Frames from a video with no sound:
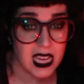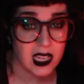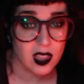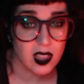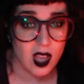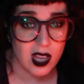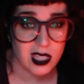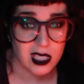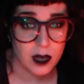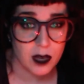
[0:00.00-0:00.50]
a
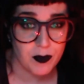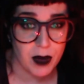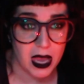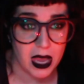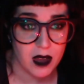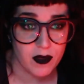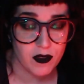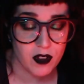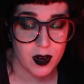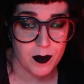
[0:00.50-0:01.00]
lot to
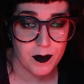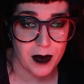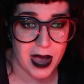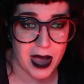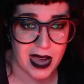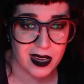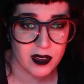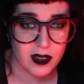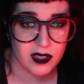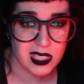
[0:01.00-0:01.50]
pay for a
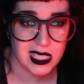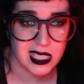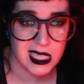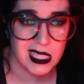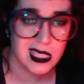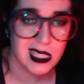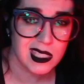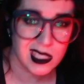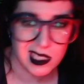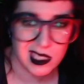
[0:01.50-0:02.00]
pack of
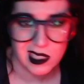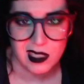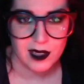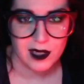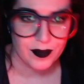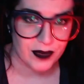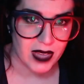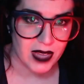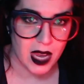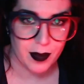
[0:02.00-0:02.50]
seeds?
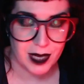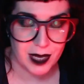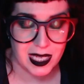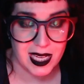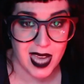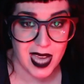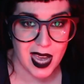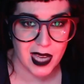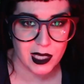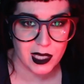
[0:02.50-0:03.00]
I mean,
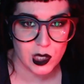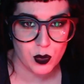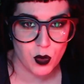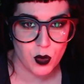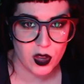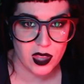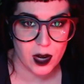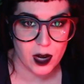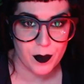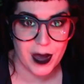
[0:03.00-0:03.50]
yeah, it's more
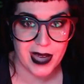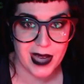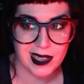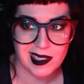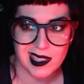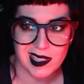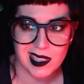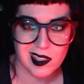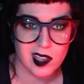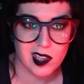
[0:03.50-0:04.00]
than a pack of
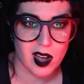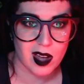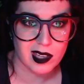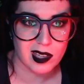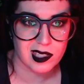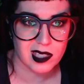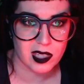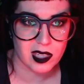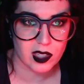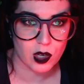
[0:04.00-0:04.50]
seeds
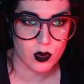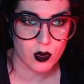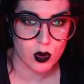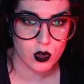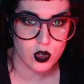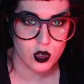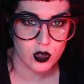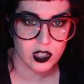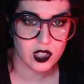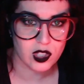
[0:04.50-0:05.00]
costs at the
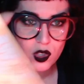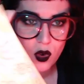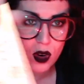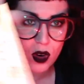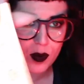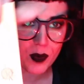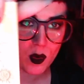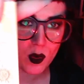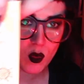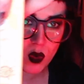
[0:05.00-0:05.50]
grocery store,
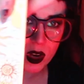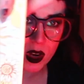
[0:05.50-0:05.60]
but what a